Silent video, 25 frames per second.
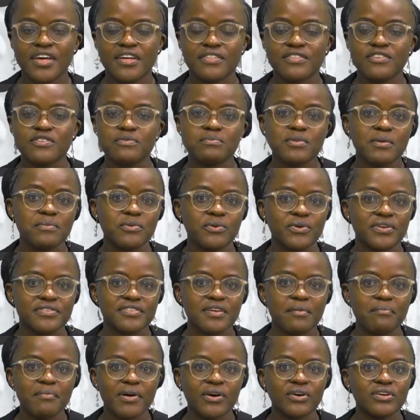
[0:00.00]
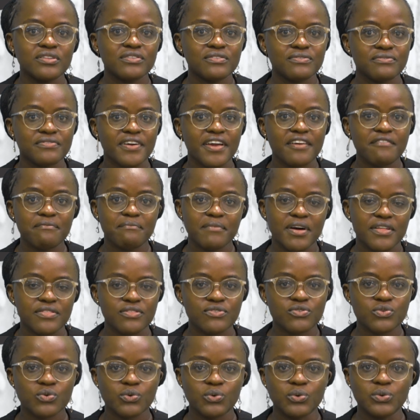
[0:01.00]
This baby was about 5
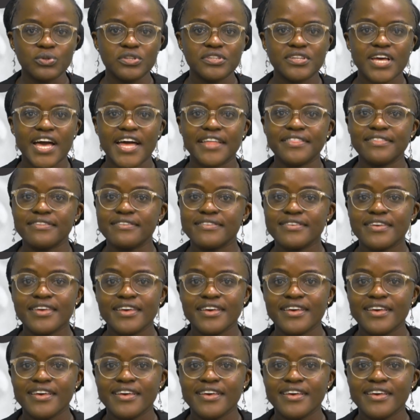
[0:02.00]
months old and